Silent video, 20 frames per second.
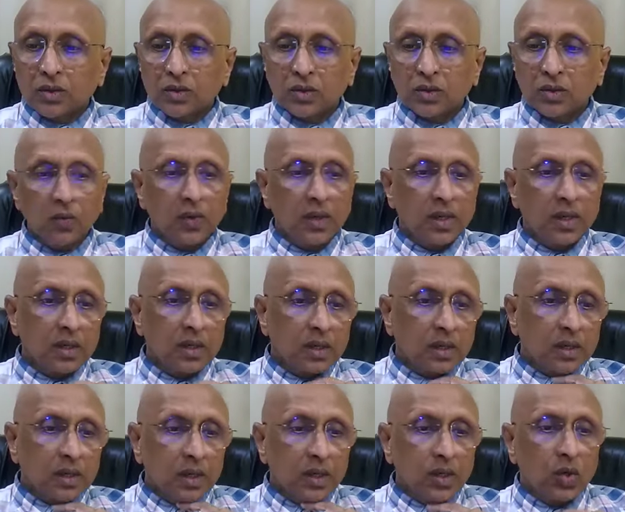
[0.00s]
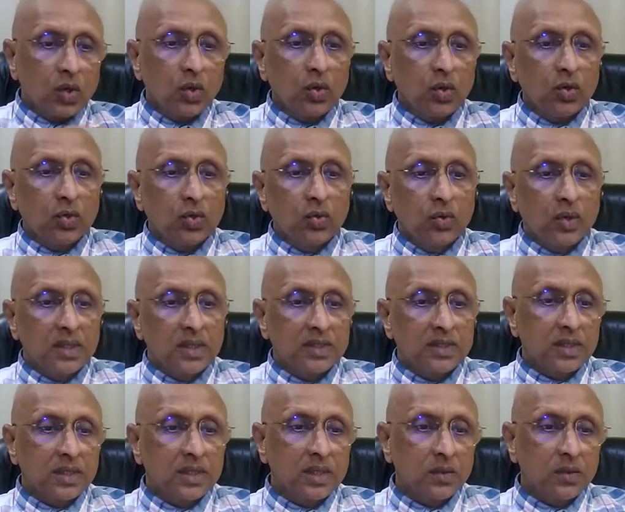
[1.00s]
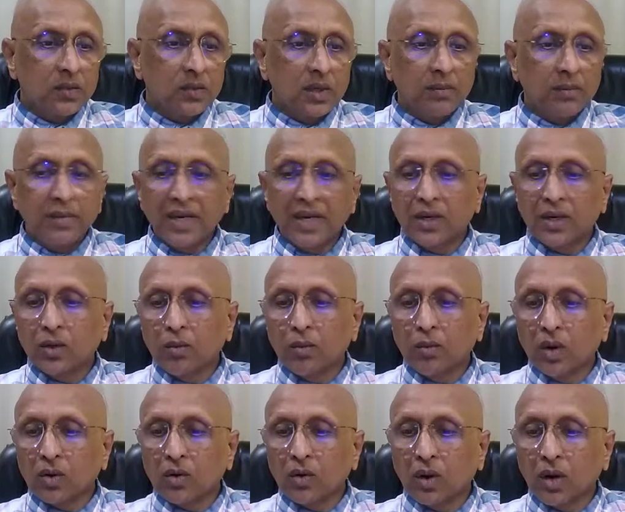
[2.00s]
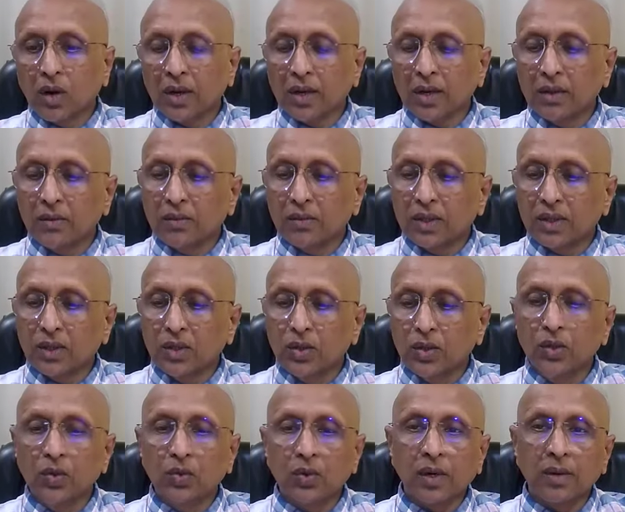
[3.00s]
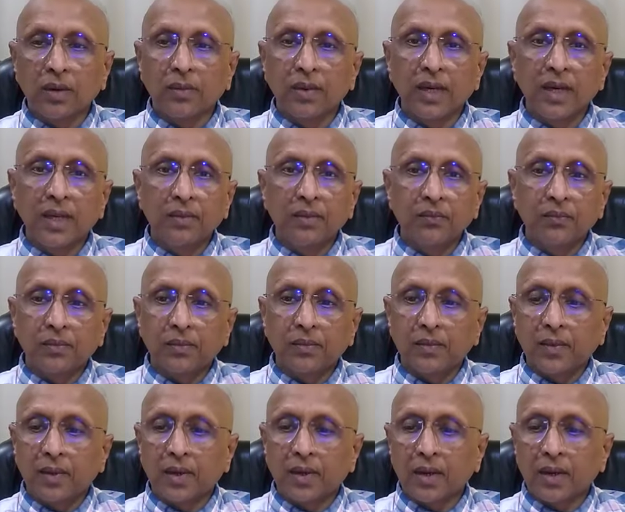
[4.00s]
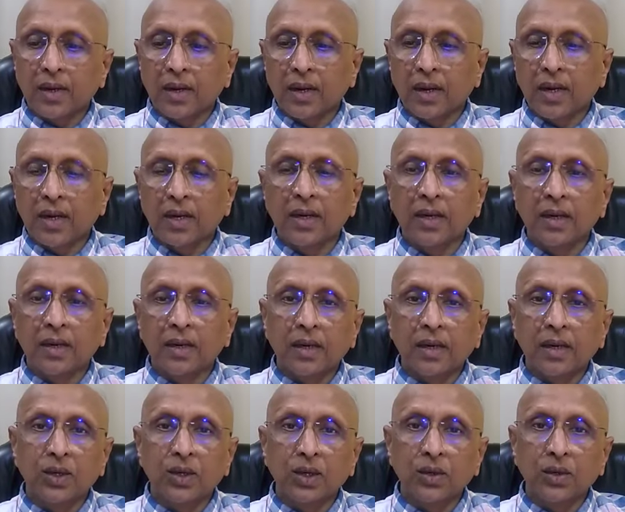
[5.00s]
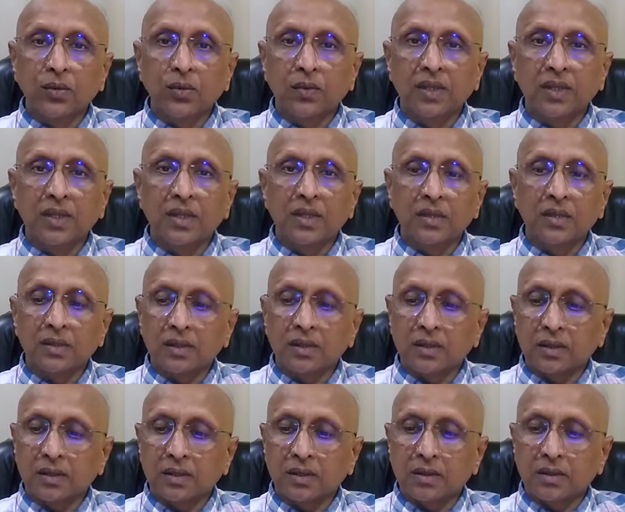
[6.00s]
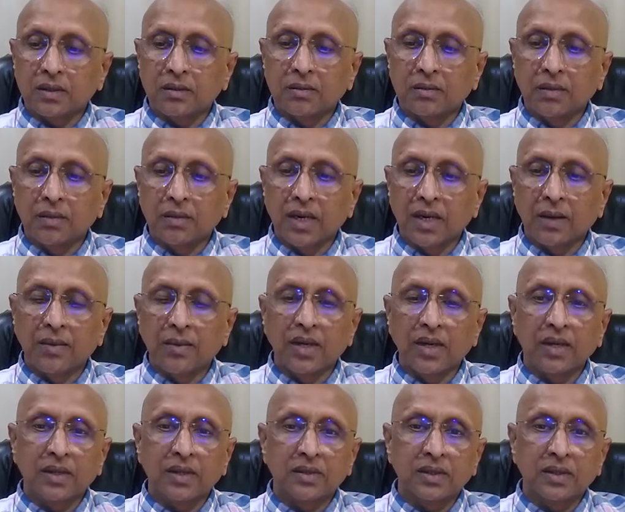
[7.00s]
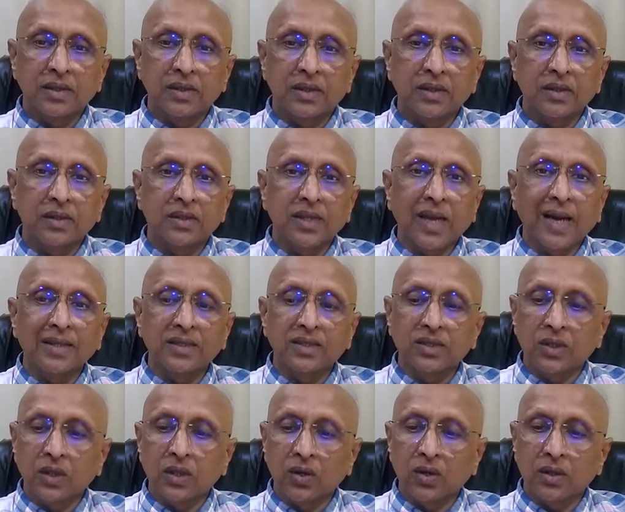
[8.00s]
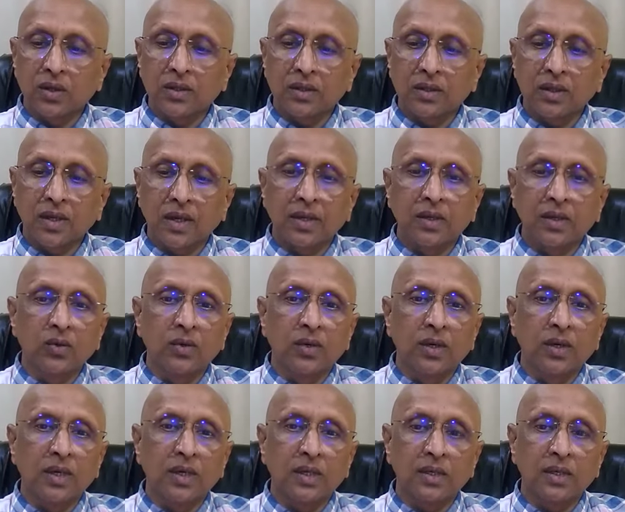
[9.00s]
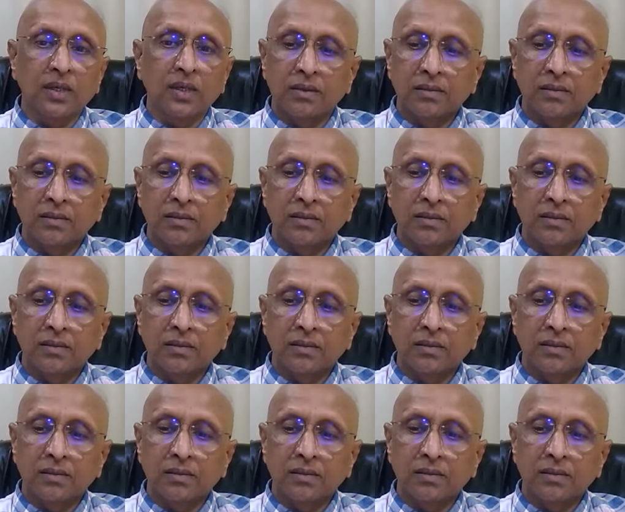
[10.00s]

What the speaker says: So we'll conclude today's session. We'll meet tomorrow again with new remedy and continue with the Matra Medica session. Thanks a lot and good night.